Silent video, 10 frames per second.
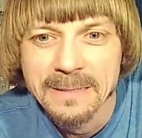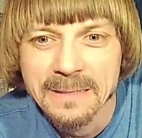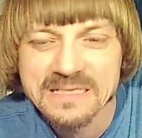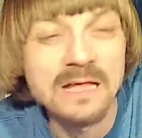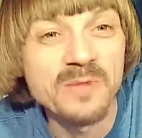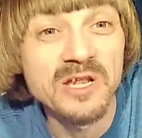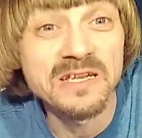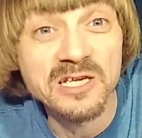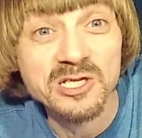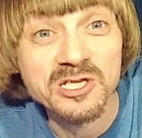It's
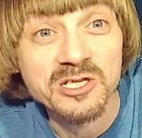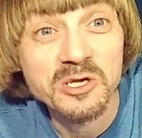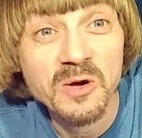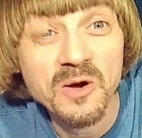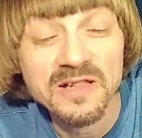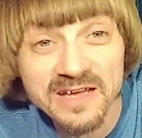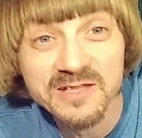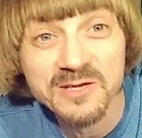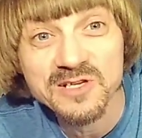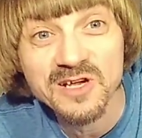limited edition, you know. I
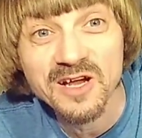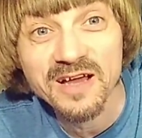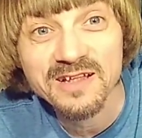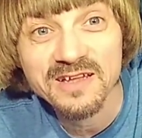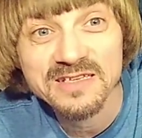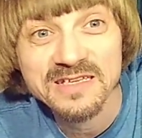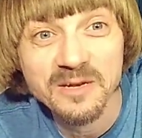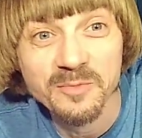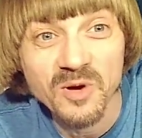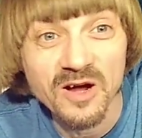like those kind. I like to
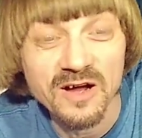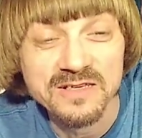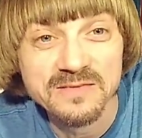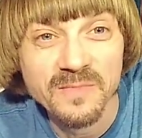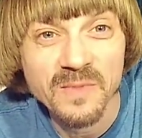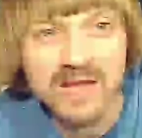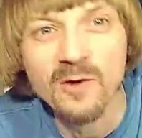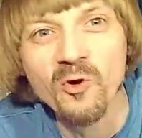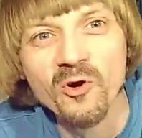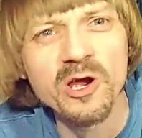get a box. And
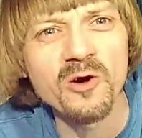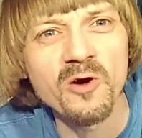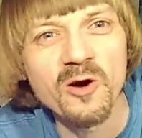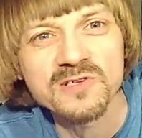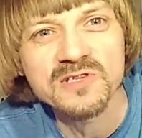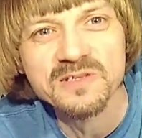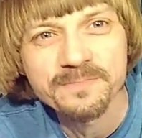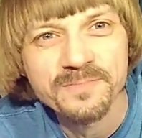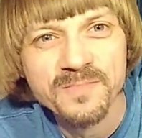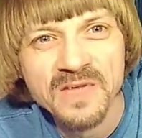Oreo-O's
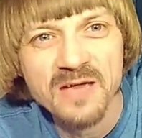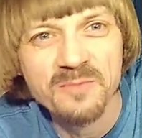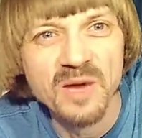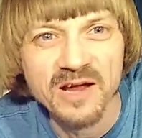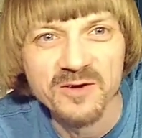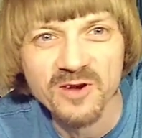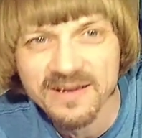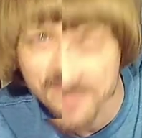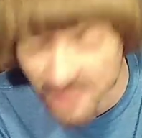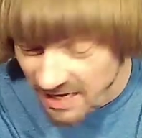came back,
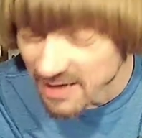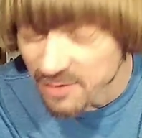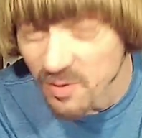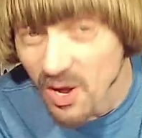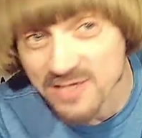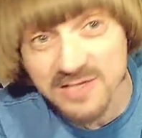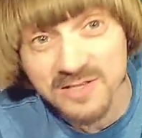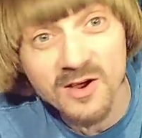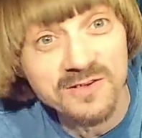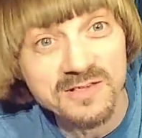right? I got a box
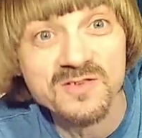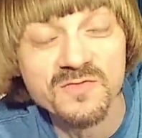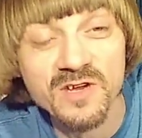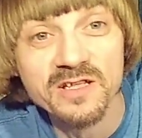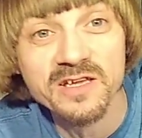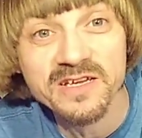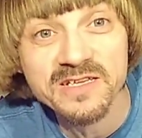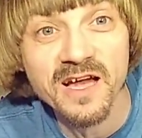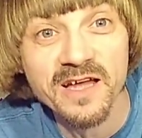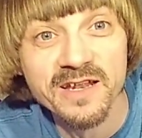of those. I was really
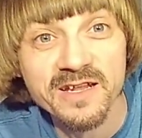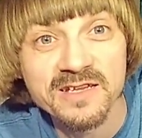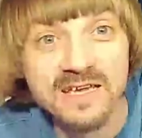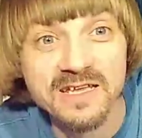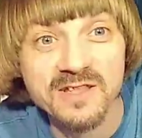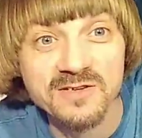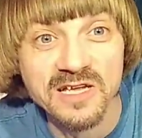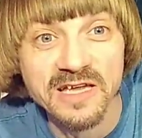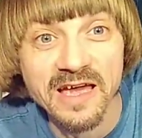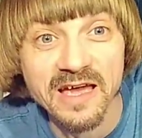excited to eat those
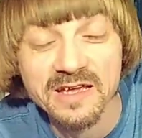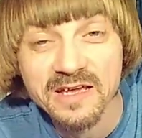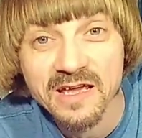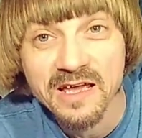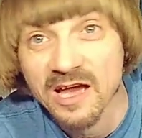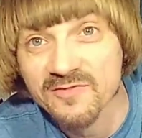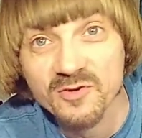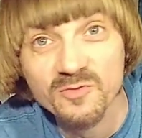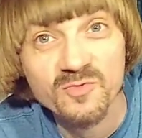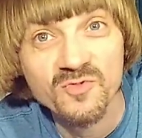again
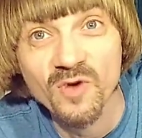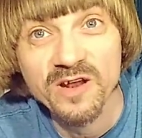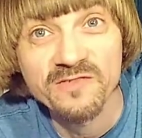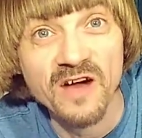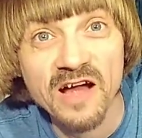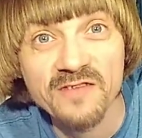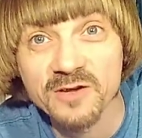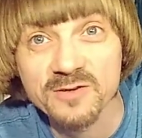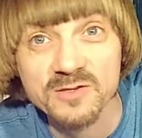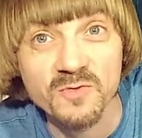after twenty-five
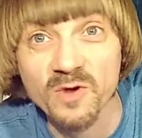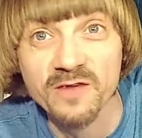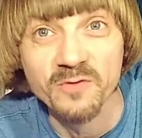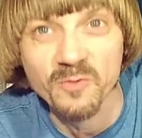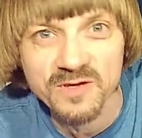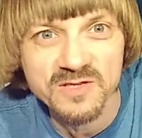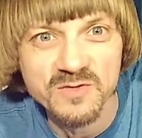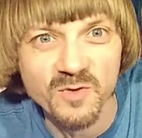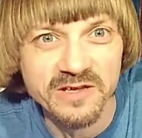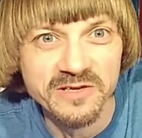years or whatever it was,
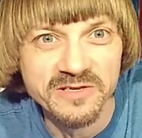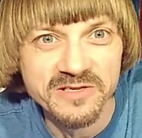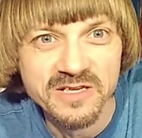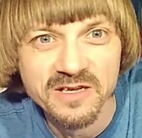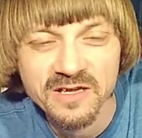twenty years.